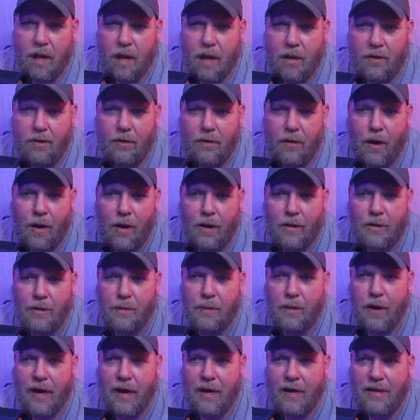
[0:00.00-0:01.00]
a
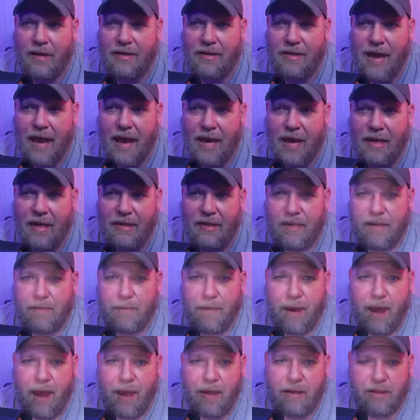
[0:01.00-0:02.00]
cross-branded tag
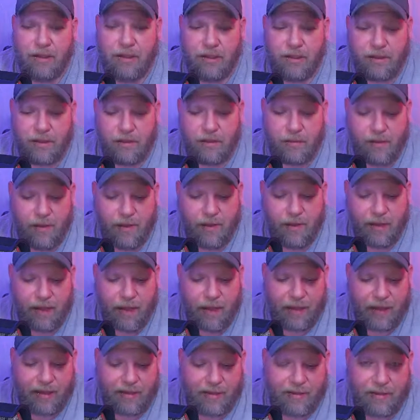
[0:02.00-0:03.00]
team match with
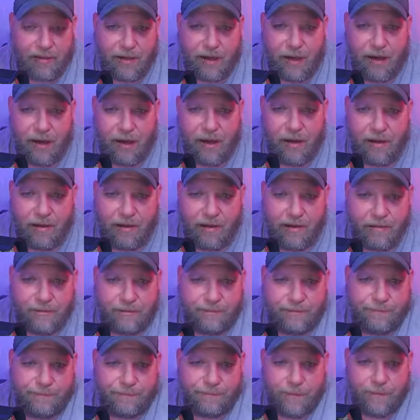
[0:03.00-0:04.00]
like
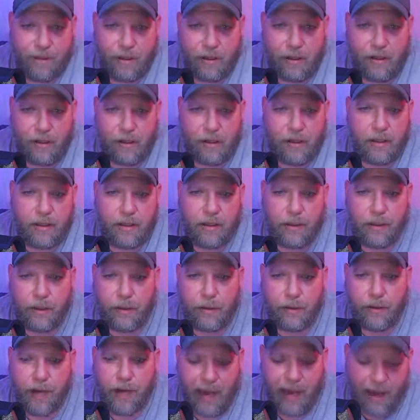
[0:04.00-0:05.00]
it's
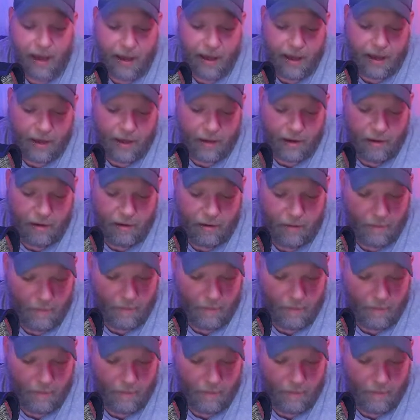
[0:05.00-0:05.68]
New Day,